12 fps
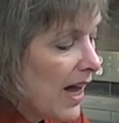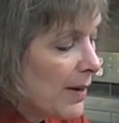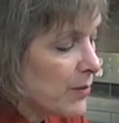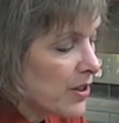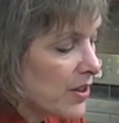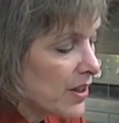
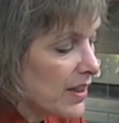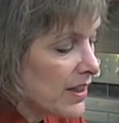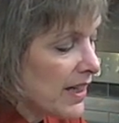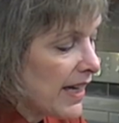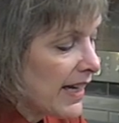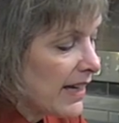I'm just gonna
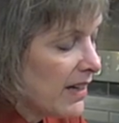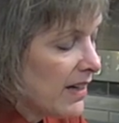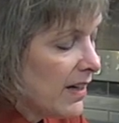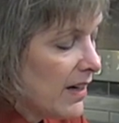take